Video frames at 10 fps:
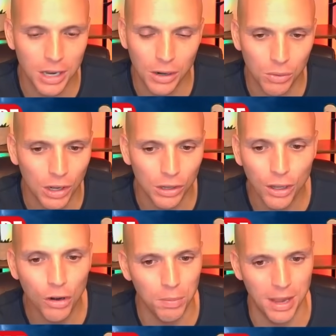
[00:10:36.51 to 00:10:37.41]
you know, a
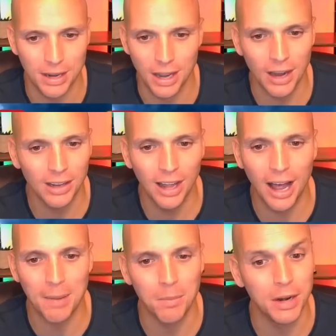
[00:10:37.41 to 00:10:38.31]
little bit, not a
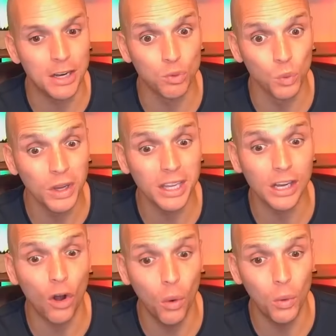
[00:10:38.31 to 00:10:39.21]
lot, but it's really
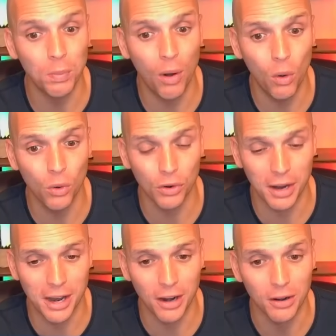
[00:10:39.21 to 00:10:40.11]
cold polar
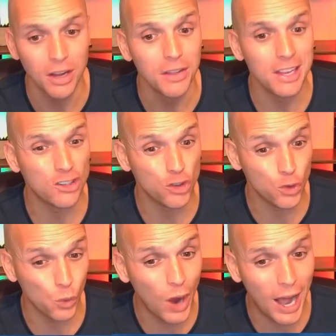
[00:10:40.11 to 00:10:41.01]
air that's
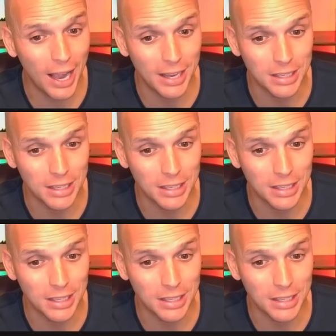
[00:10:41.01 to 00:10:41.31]
dry.